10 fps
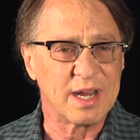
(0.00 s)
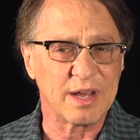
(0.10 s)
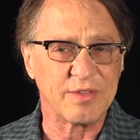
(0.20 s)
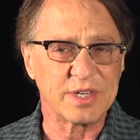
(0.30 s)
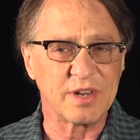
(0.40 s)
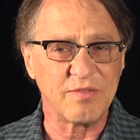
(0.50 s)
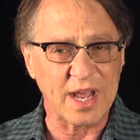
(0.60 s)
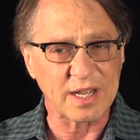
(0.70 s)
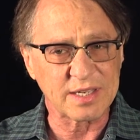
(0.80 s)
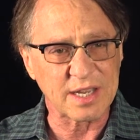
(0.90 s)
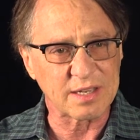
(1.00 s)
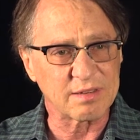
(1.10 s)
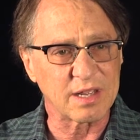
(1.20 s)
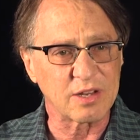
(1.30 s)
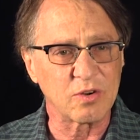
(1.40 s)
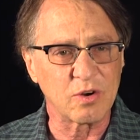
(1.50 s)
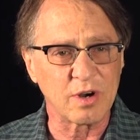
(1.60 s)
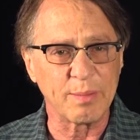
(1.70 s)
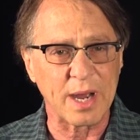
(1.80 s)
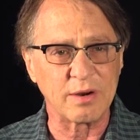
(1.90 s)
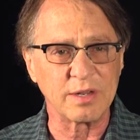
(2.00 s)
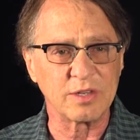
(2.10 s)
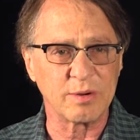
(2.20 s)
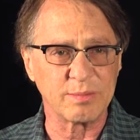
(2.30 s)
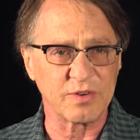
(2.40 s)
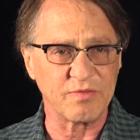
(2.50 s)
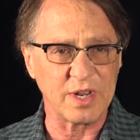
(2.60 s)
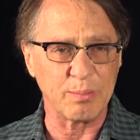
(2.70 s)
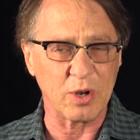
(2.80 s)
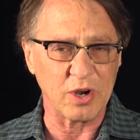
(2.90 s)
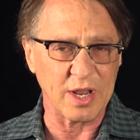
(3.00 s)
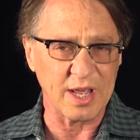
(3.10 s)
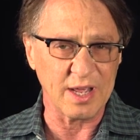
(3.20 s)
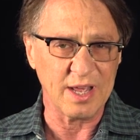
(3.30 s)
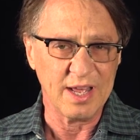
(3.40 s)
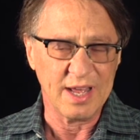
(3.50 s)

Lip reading: This advance that you heard about in terms of deep learning.